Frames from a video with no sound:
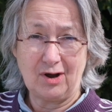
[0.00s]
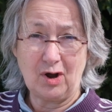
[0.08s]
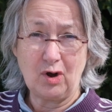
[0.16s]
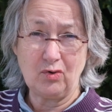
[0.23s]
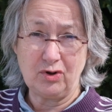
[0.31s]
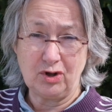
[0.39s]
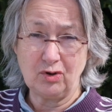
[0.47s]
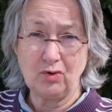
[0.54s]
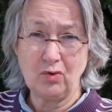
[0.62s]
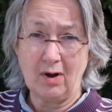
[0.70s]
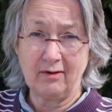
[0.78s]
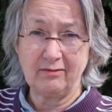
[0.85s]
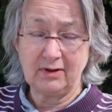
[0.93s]
O you
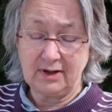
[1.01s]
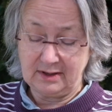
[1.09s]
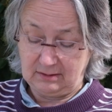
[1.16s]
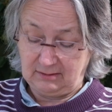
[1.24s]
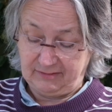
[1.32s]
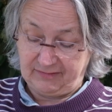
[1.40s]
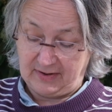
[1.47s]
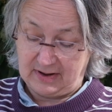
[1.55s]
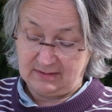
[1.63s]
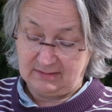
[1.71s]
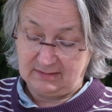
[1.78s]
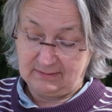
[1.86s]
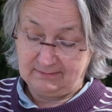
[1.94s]
of little
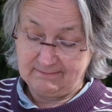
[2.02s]
faith?